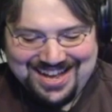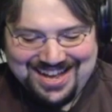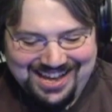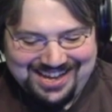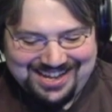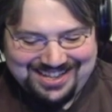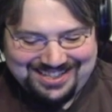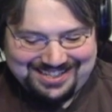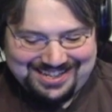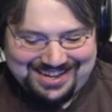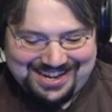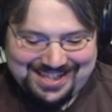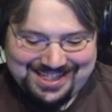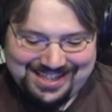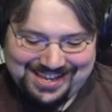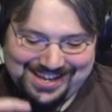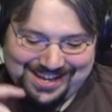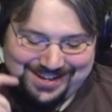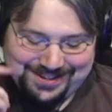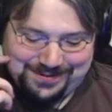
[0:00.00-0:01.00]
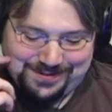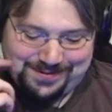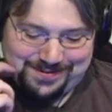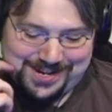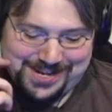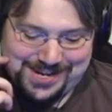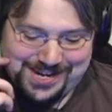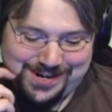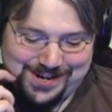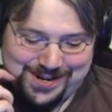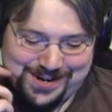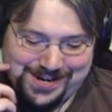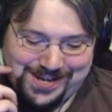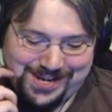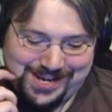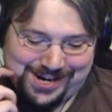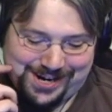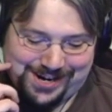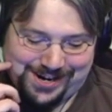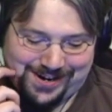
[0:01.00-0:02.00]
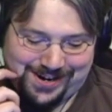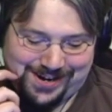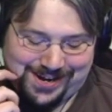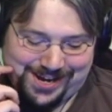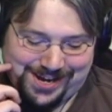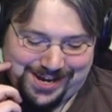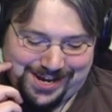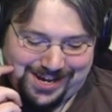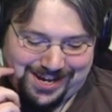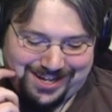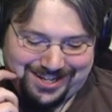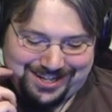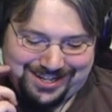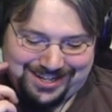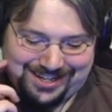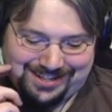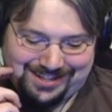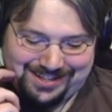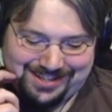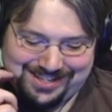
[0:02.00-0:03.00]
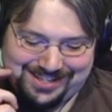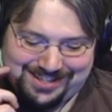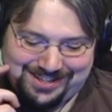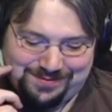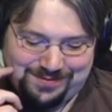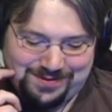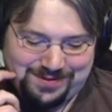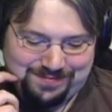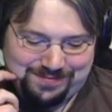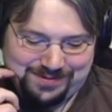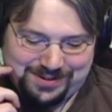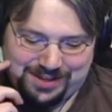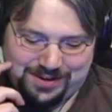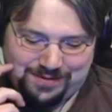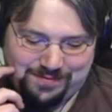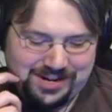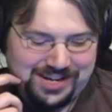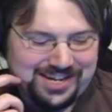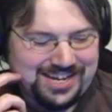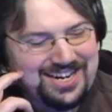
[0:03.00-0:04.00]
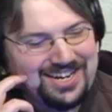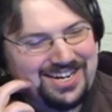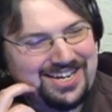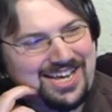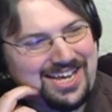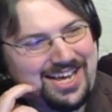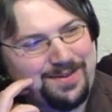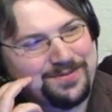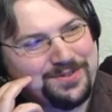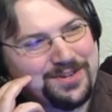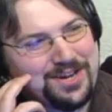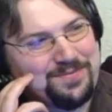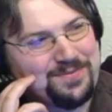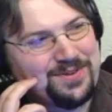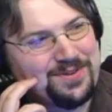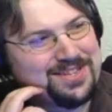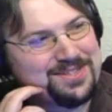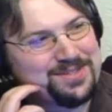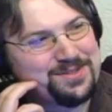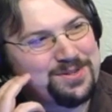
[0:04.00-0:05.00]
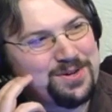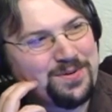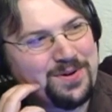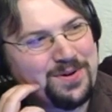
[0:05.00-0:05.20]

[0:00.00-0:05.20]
Let's see. Anything else we want to hit on here? Do we really want to get into GameStop? We got so